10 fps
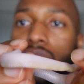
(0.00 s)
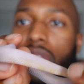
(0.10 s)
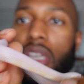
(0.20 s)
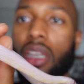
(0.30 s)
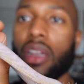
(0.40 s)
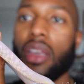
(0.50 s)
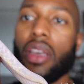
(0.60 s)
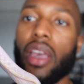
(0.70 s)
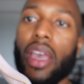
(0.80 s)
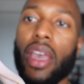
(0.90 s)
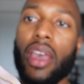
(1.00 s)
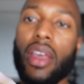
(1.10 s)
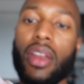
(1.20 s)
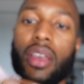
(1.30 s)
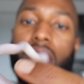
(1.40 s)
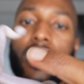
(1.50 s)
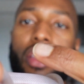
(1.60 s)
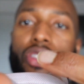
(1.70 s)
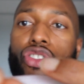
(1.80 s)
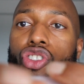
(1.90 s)
gene and
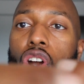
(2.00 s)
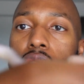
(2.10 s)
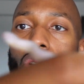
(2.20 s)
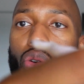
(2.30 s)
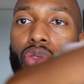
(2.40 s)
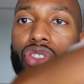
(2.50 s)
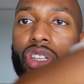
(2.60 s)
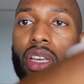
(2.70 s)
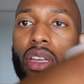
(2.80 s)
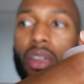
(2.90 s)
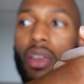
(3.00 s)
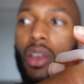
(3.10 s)
the charcoal gene,